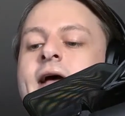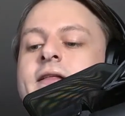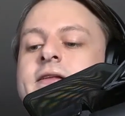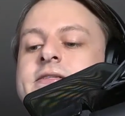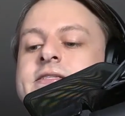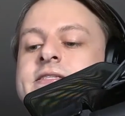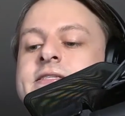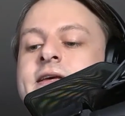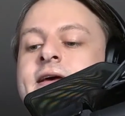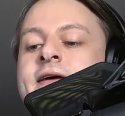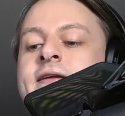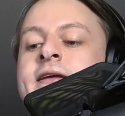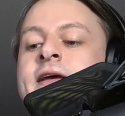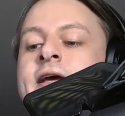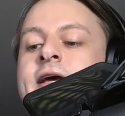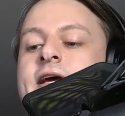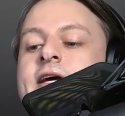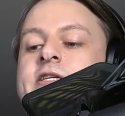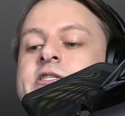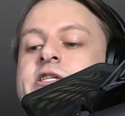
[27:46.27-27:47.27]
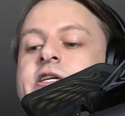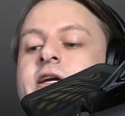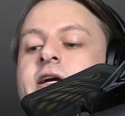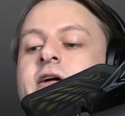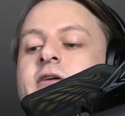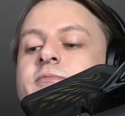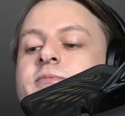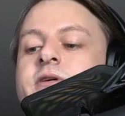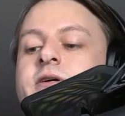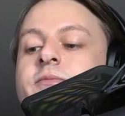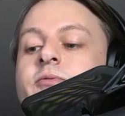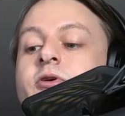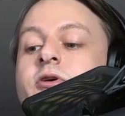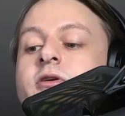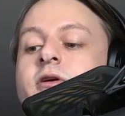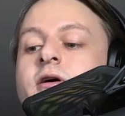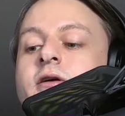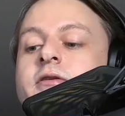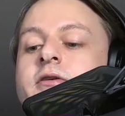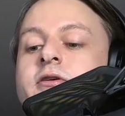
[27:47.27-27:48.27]
Alice said as she helped her put
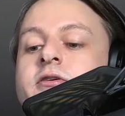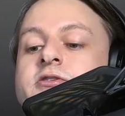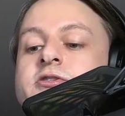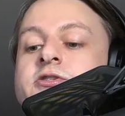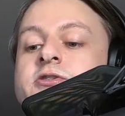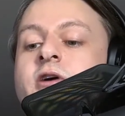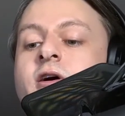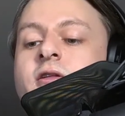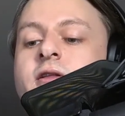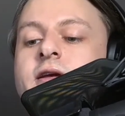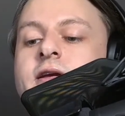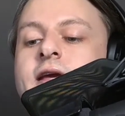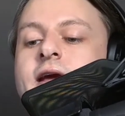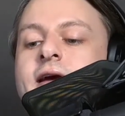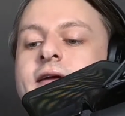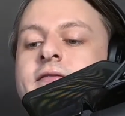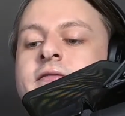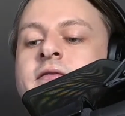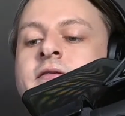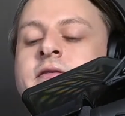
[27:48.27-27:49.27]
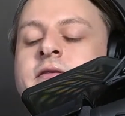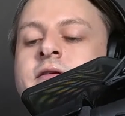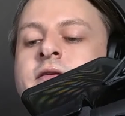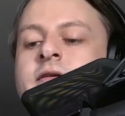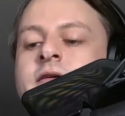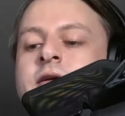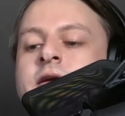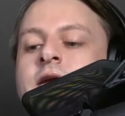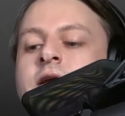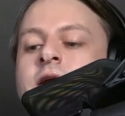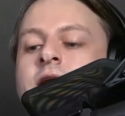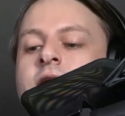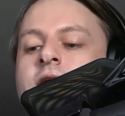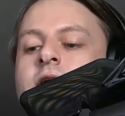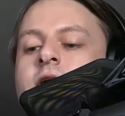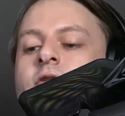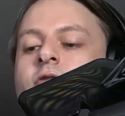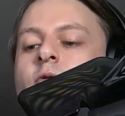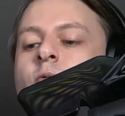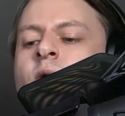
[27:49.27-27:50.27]
on her shawl again.
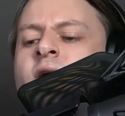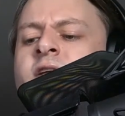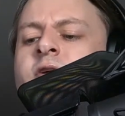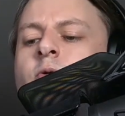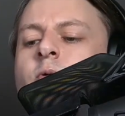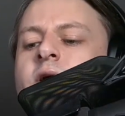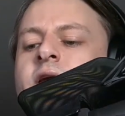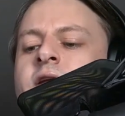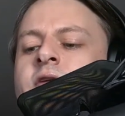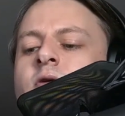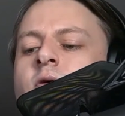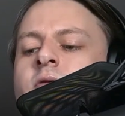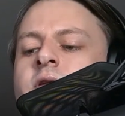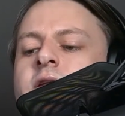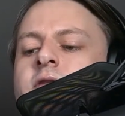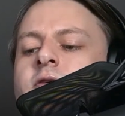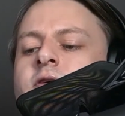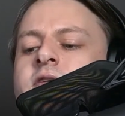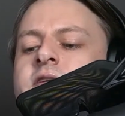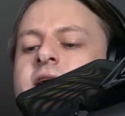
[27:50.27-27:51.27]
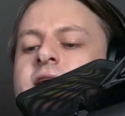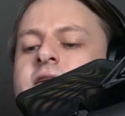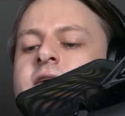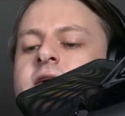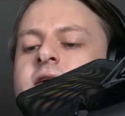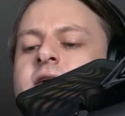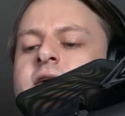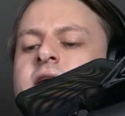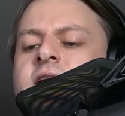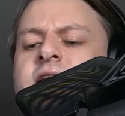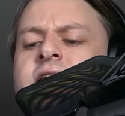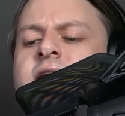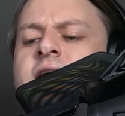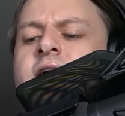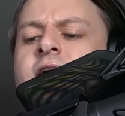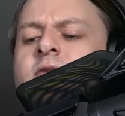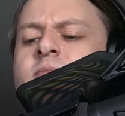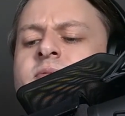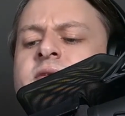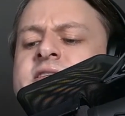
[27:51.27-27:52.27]
The White Queen only looked at her in a
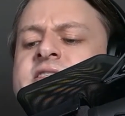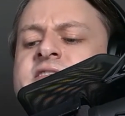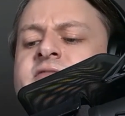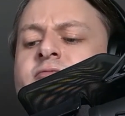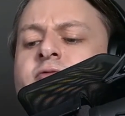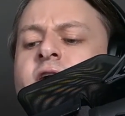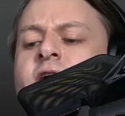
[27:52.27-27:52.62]
helpless,